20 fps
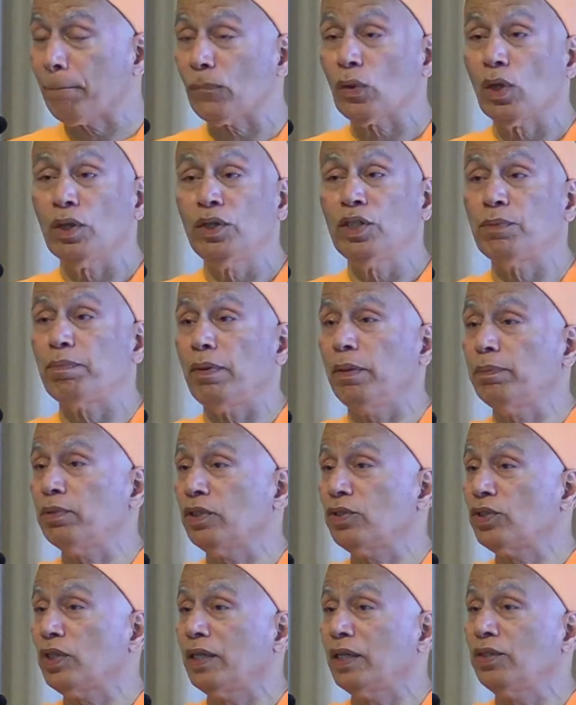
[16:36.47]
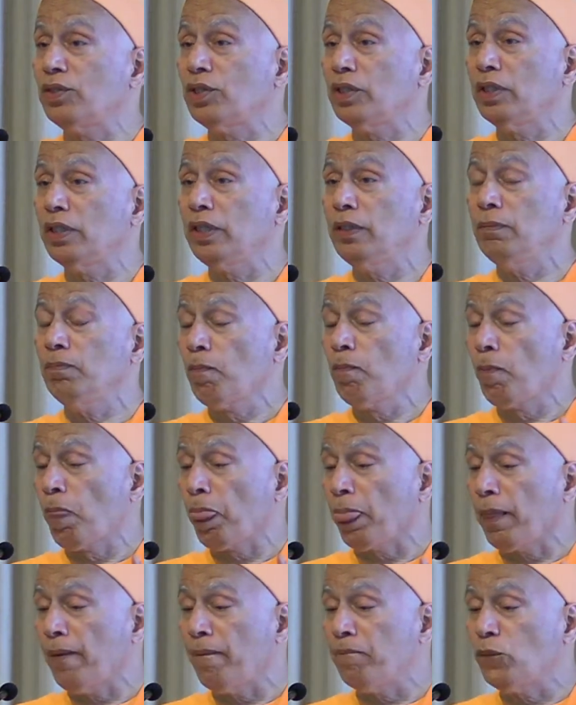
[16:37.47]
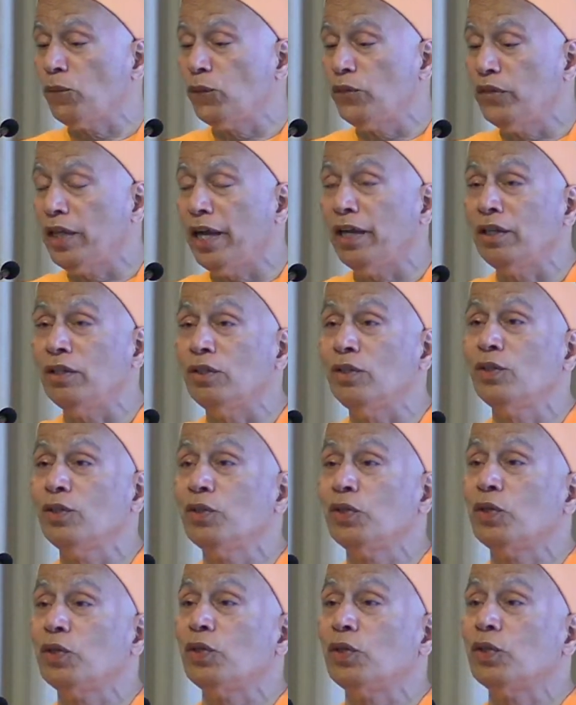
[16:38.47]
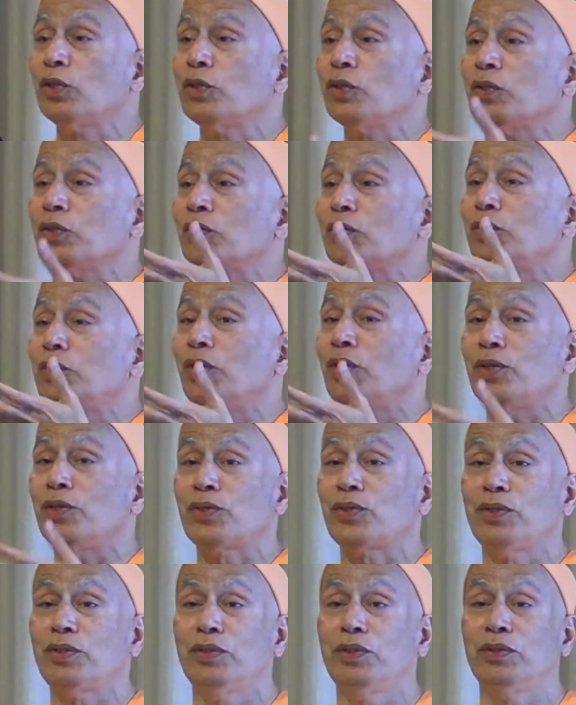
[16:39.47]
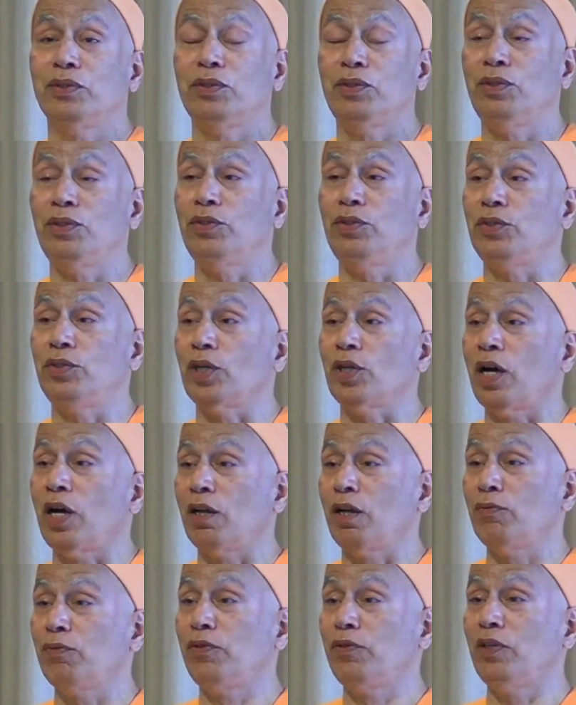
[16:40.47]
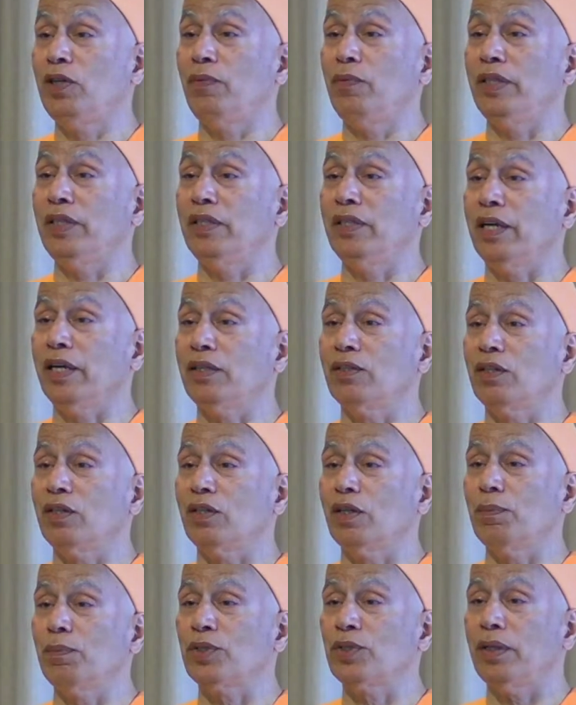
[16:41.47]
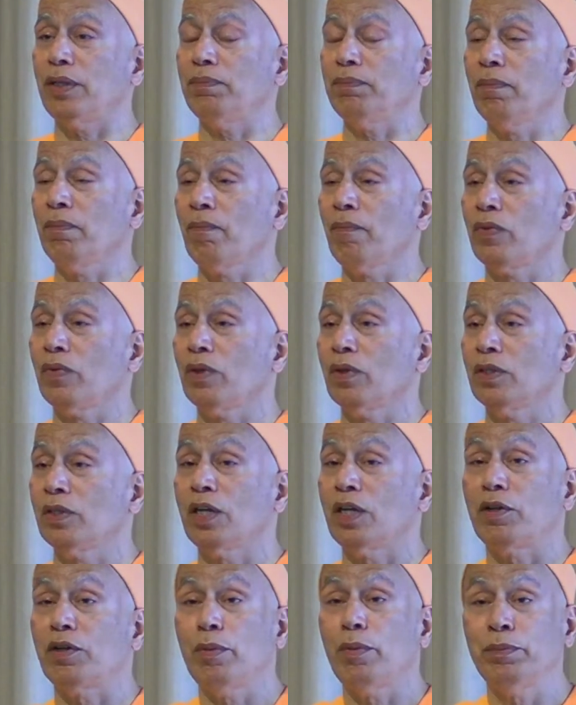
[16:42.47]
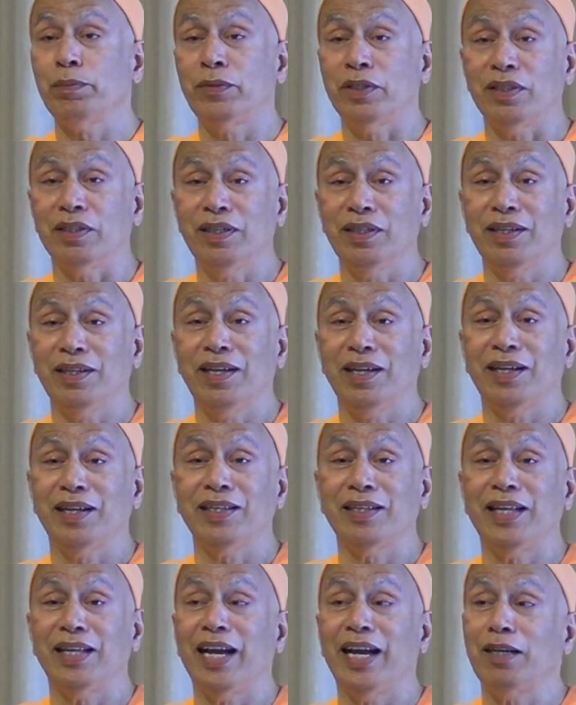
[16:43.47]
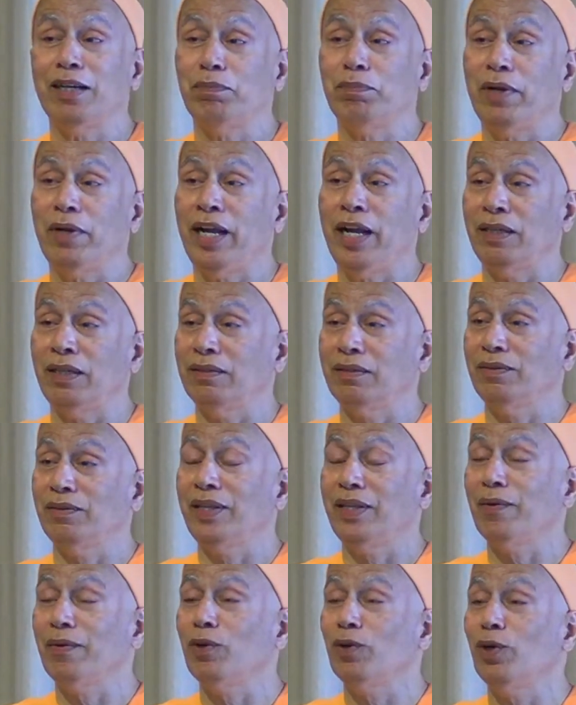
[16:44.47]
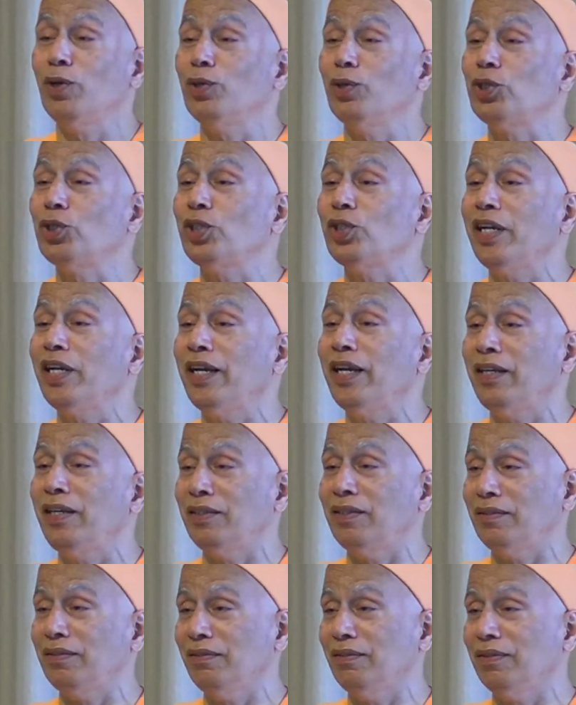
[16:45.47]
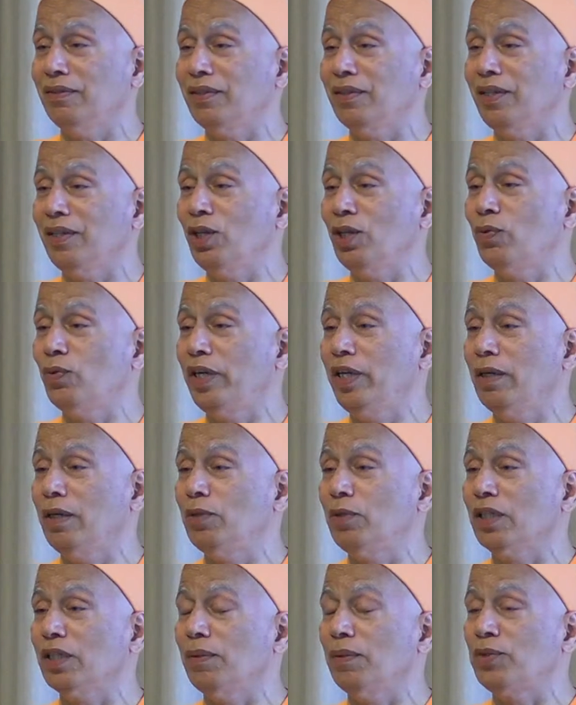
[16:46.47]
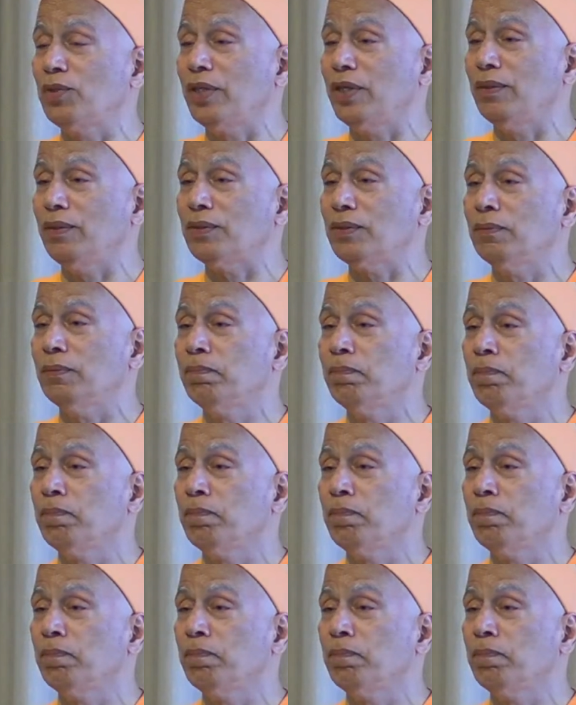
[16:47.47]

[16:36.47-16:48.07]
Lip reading: these people start churning, and then this jar filled with nectar comes up. Now remember, they had planned, they were going to share it equally among themselves.